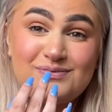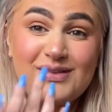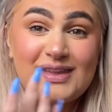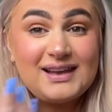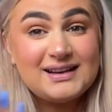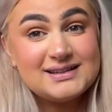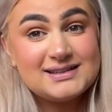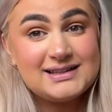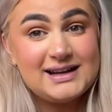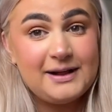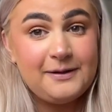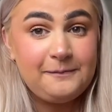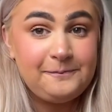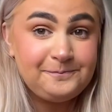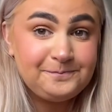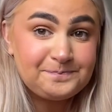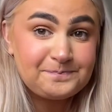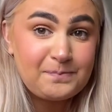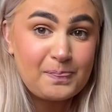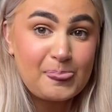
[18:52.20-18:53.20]
Still,
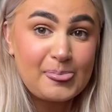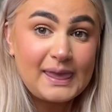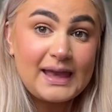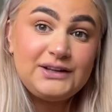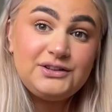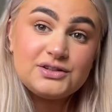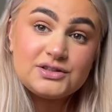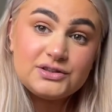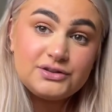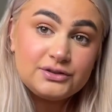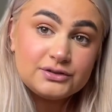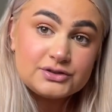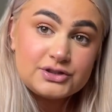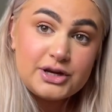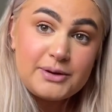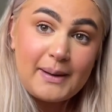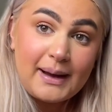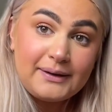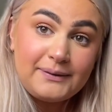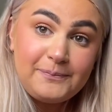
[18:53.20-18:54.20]
it doesn't look
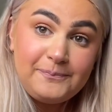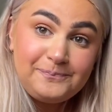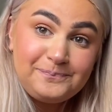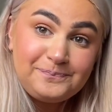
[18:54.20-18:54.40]
too bad.